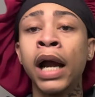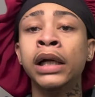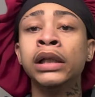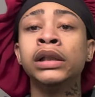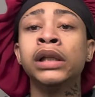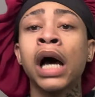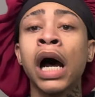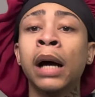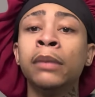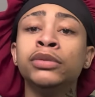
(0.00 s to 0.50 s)

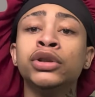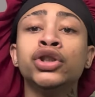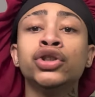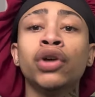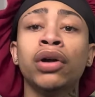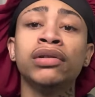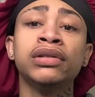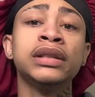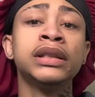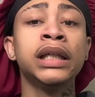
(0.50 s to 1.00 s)
Time just
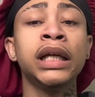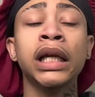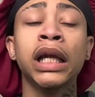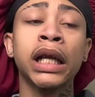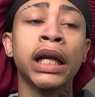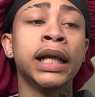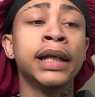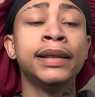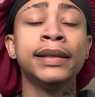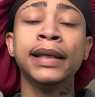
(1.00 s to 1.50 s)
starts ticking
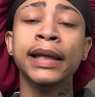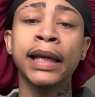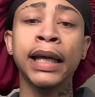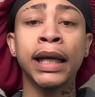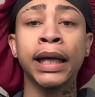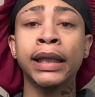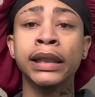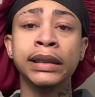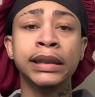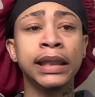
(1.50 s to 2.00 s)
and ticking
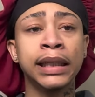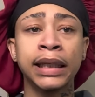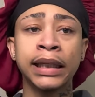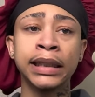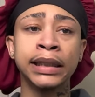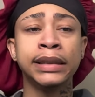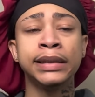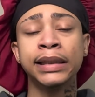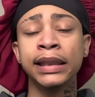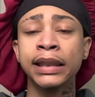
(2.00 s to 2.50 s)
and ticking
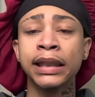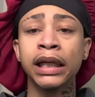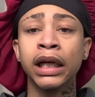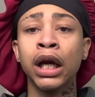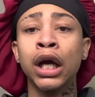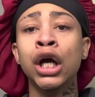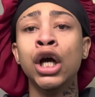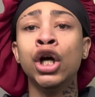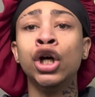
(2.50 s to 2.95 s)
and ticking.